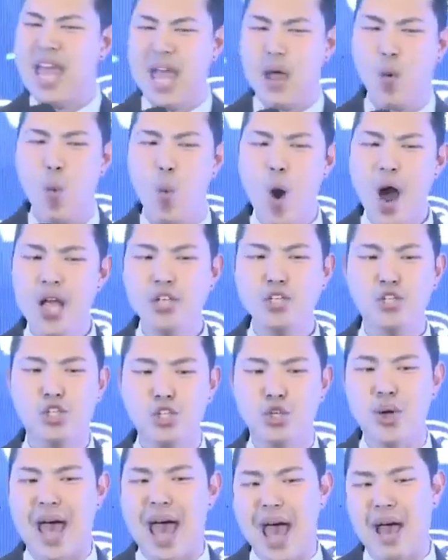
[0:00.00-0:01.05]
And once
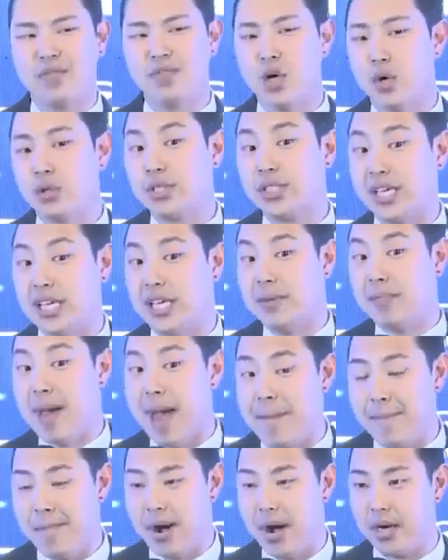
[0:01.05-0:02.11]
you have those key
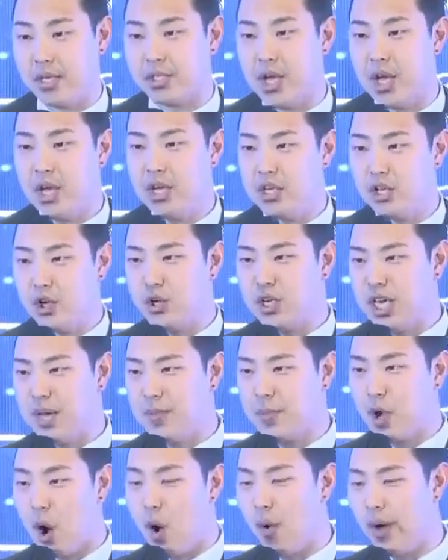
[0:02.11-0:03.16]
members, you
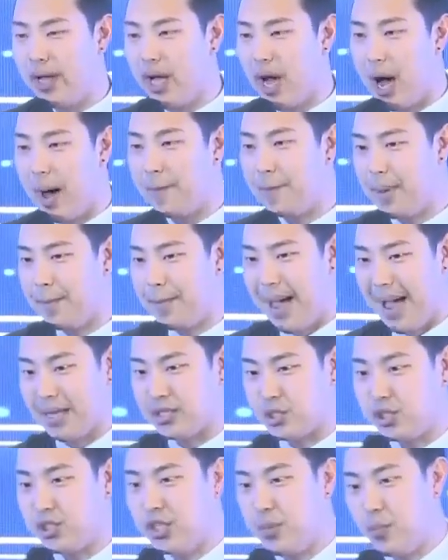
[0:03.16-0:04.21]
keep going up in
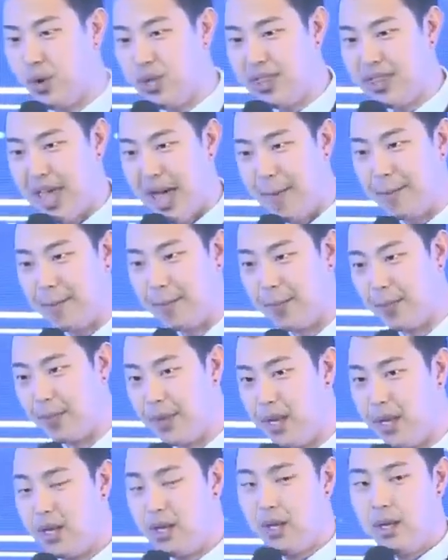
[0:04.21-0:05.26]
mastership with them.
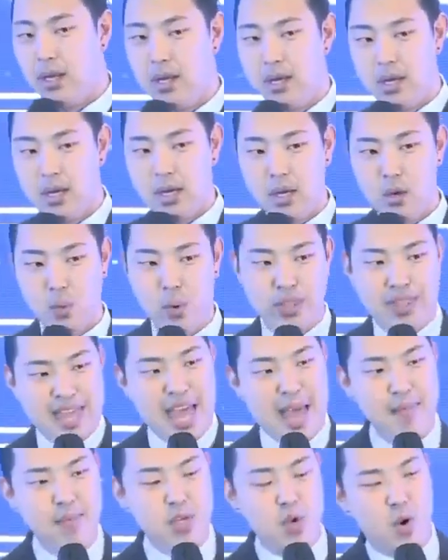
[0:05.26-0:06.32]
With
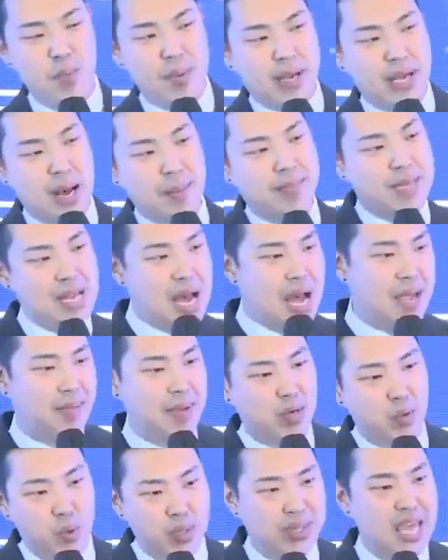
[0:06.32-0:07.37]
them, you will become
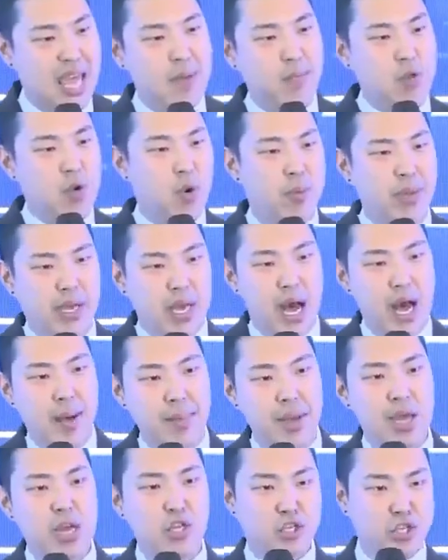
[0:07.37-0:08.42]
diamond. With them, you will
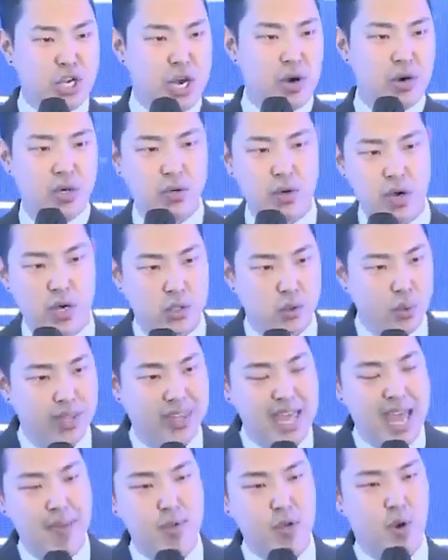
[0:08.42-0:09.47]
become Sharon Rose. With
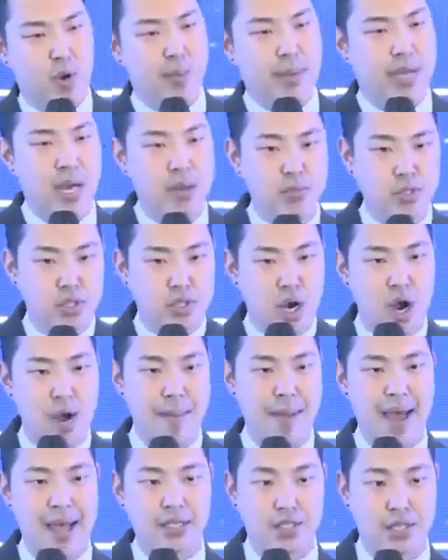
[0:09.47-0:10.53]
them, you will become Star
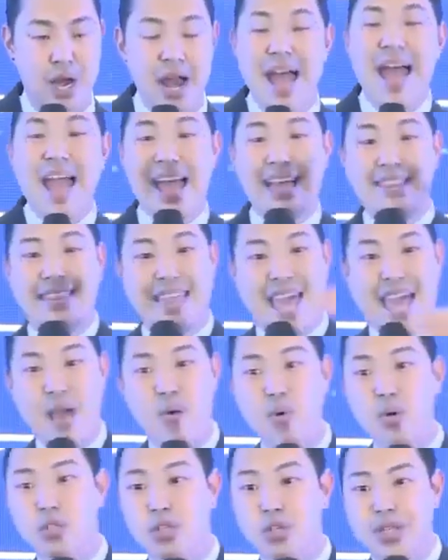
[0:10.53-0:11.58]
Master. And they
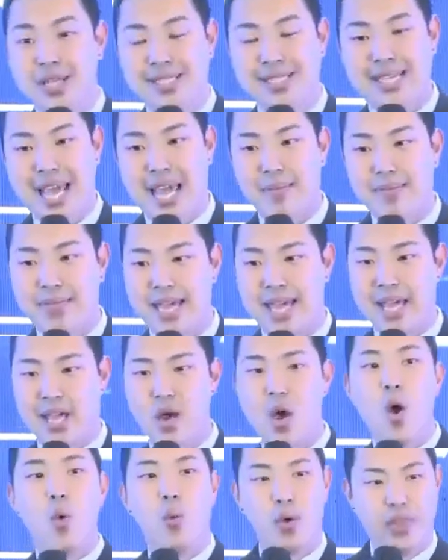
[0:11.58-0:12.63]
will do the same
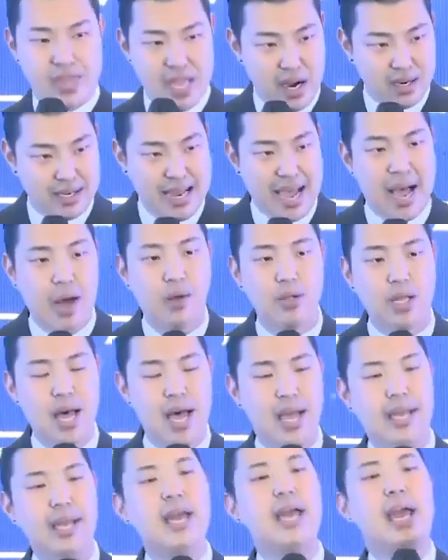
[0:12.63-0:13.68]
thing with their
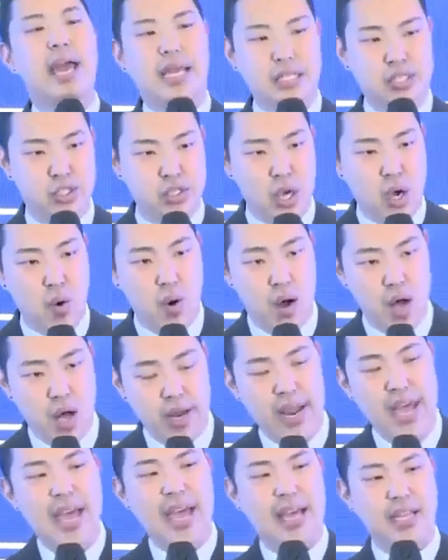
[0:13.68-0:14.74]
downline, and so
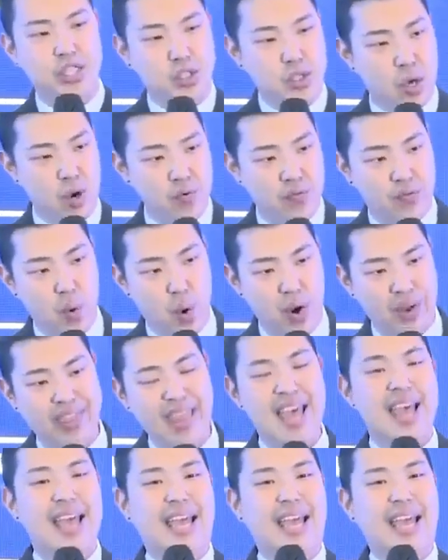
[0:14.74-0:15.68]
on and so forth.